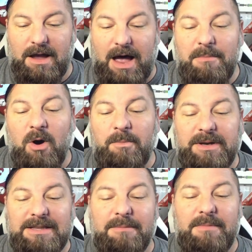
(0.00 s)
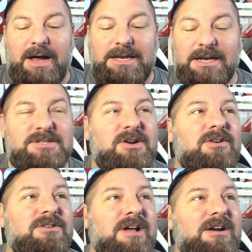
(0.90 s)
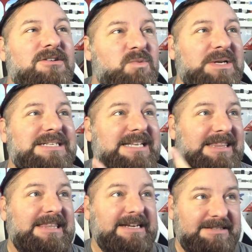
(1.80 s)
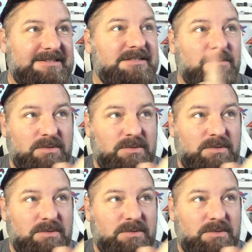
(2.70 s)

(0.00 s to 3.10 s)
I'm hoping that my Kickstarter dollars went to this.